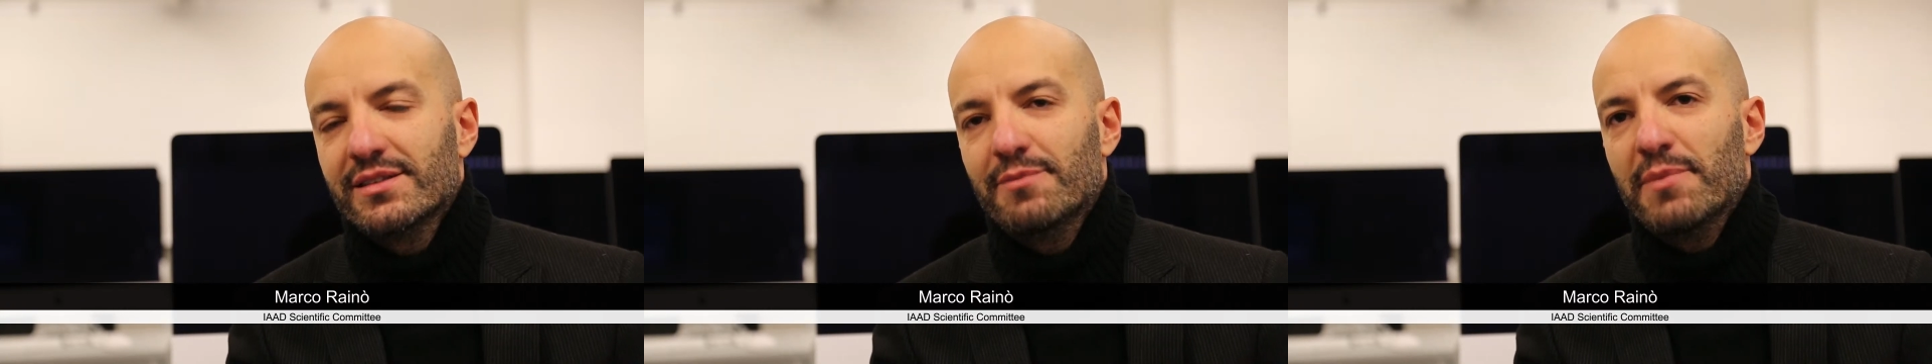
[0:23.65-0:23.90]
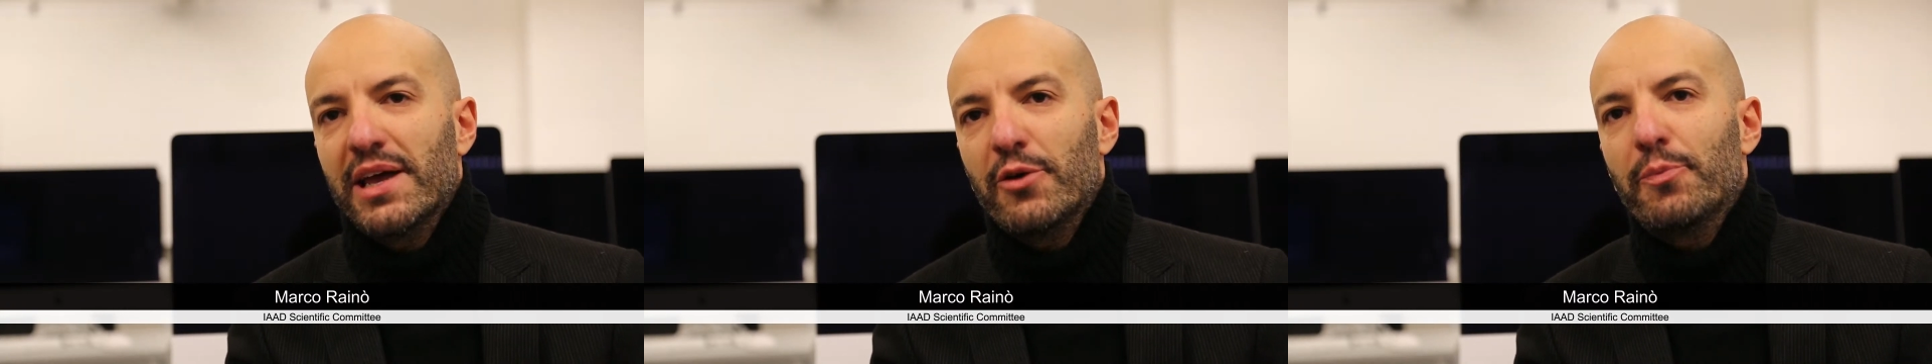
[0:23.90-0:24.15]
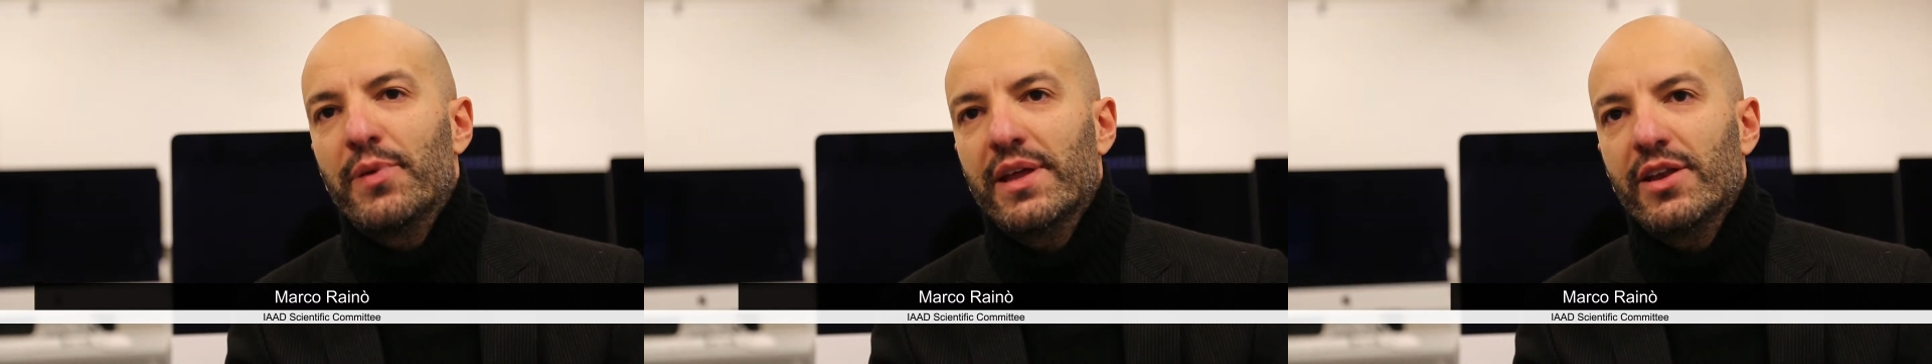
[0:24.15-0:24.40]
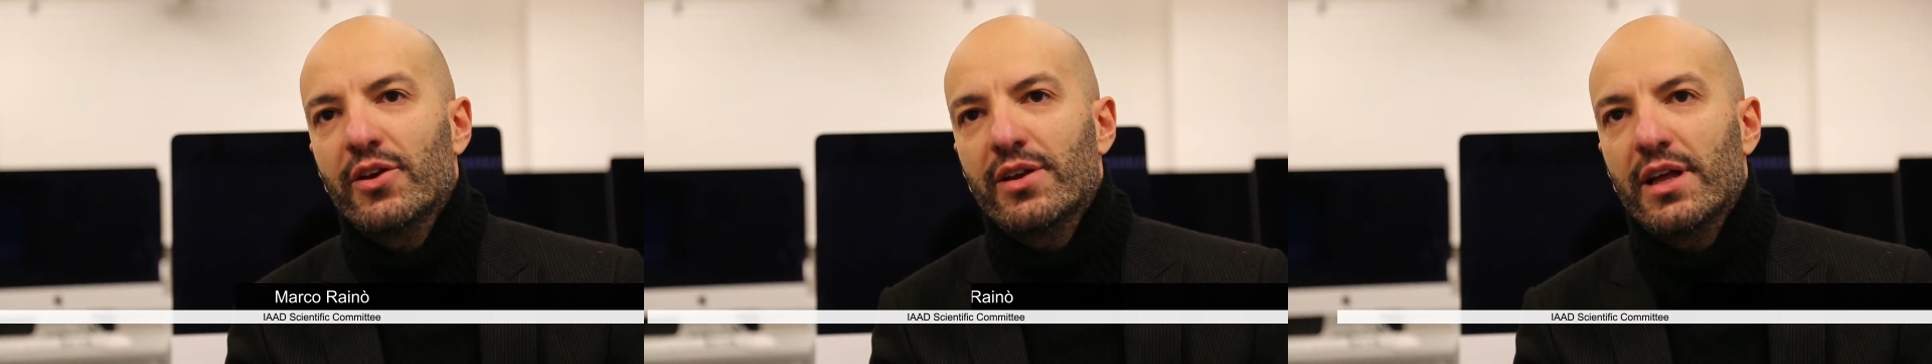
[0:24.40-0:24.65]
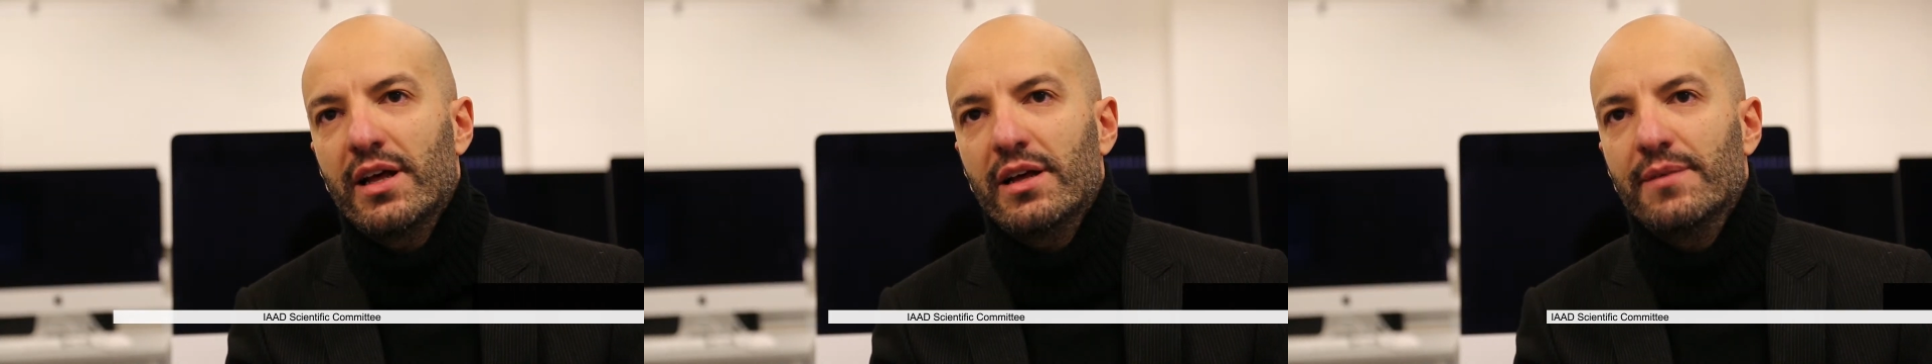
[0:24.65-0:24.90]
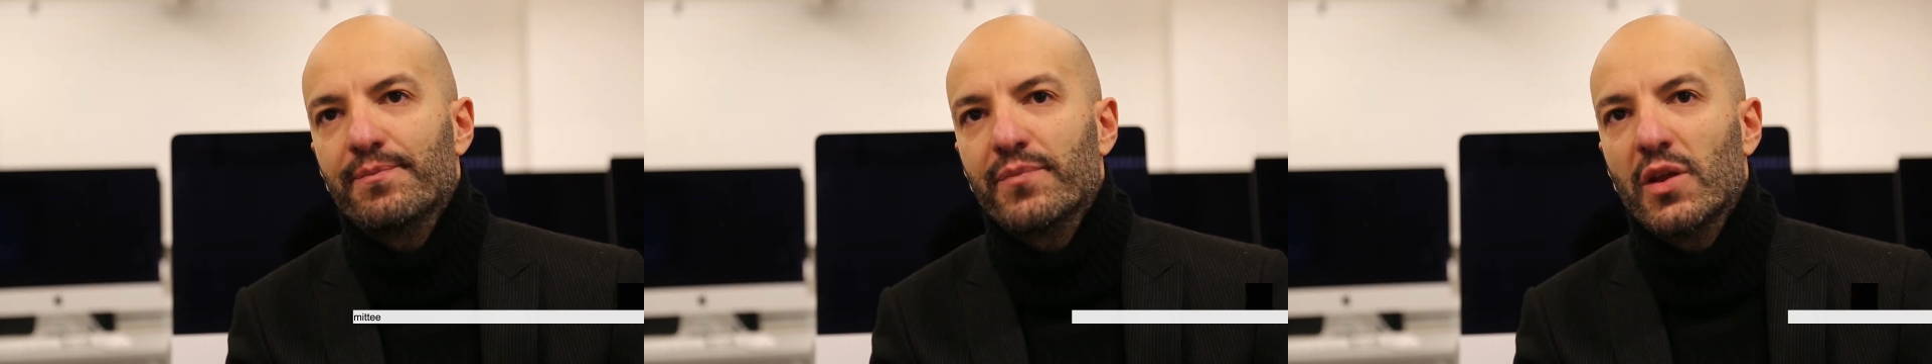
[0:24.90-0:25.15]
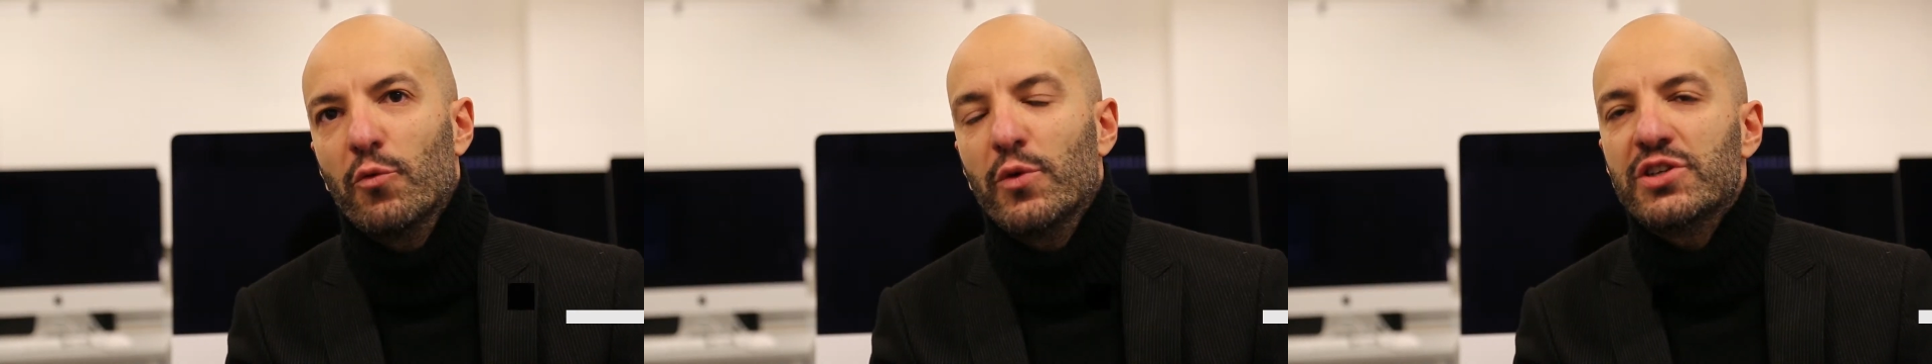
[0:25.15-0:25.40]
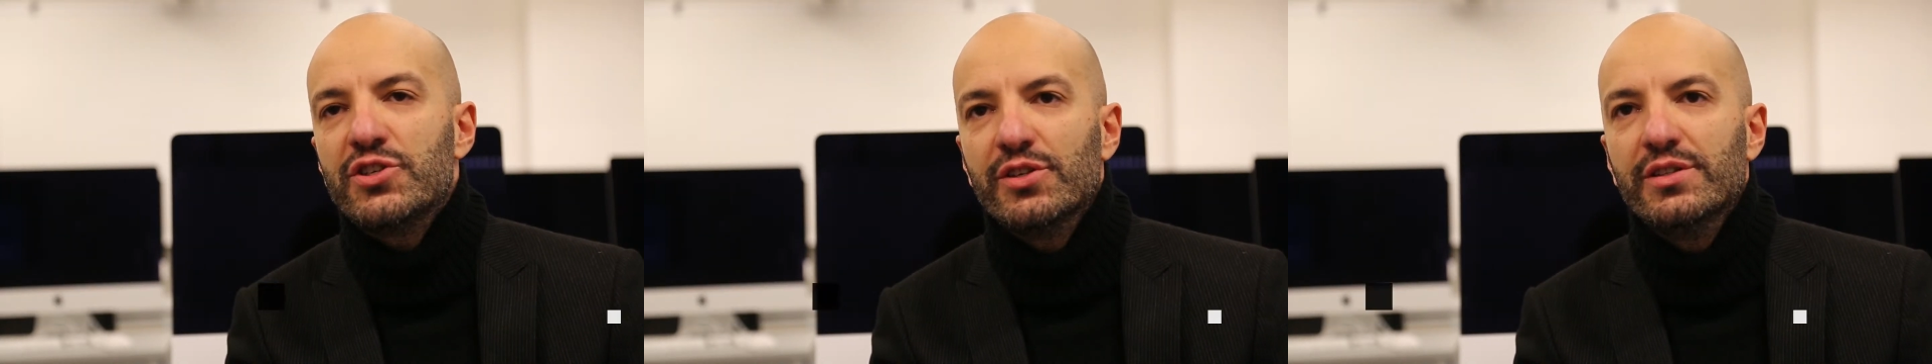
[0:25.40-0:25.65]
In my opinion,
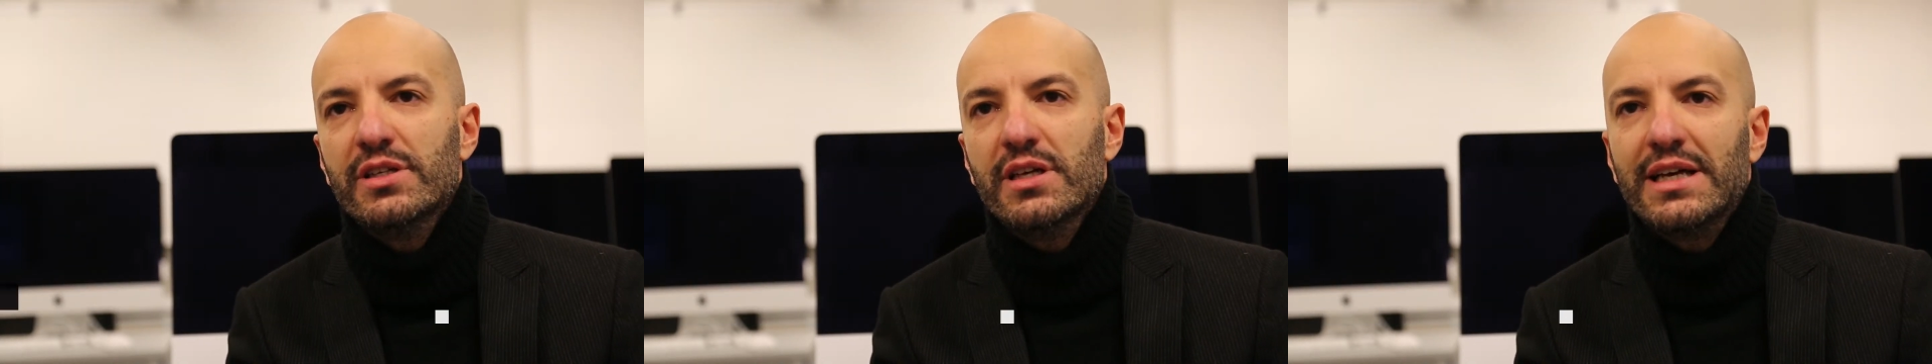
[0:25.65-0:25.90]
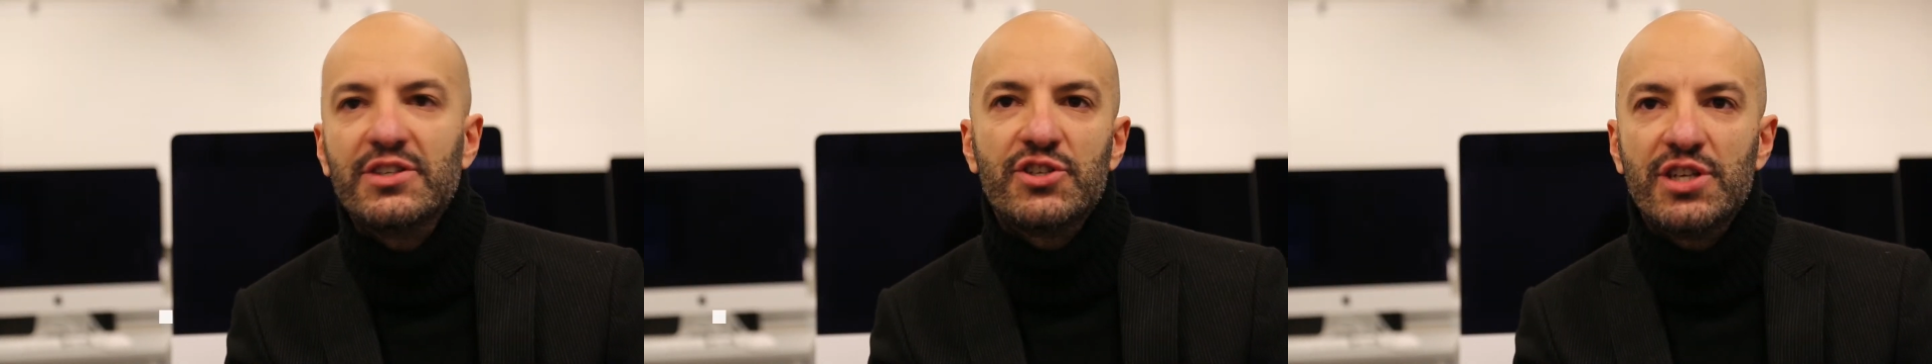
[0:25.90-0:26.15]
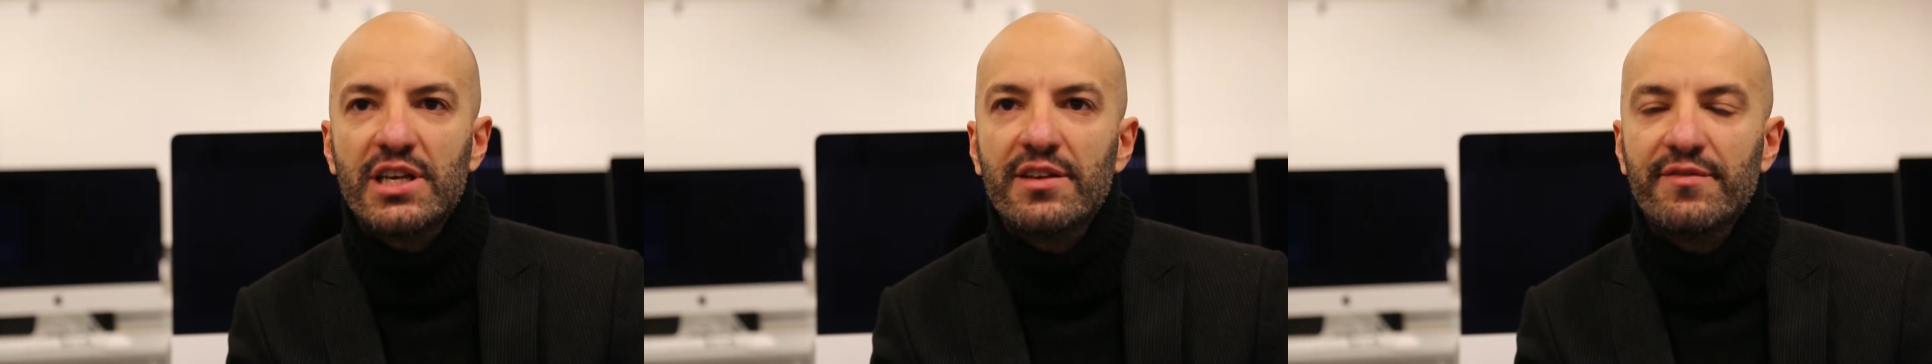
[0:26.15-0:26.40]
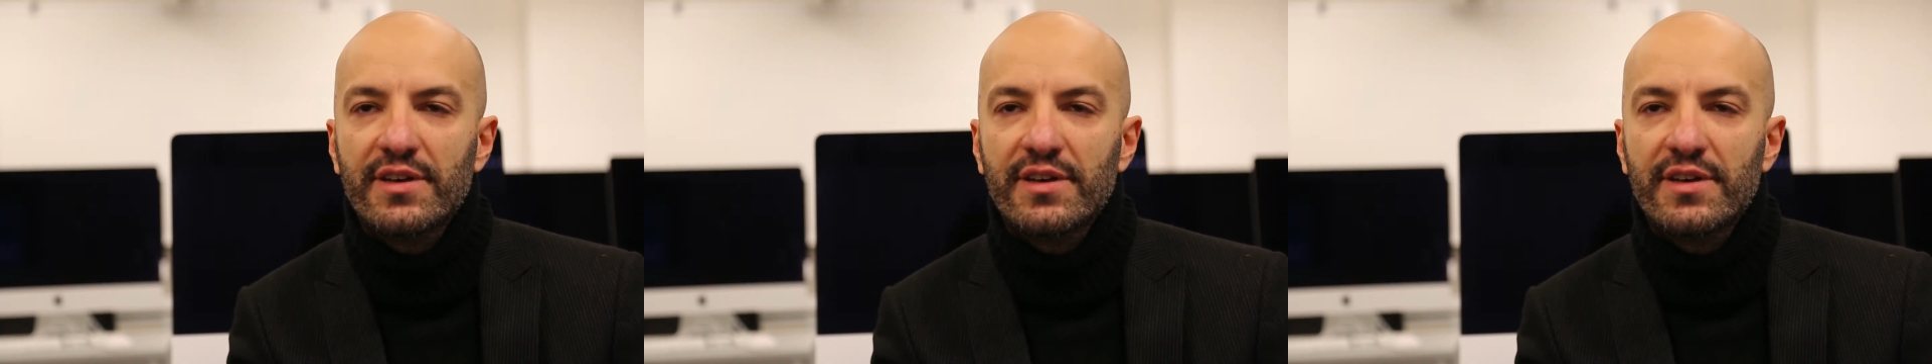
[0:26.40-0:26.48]
we should achieve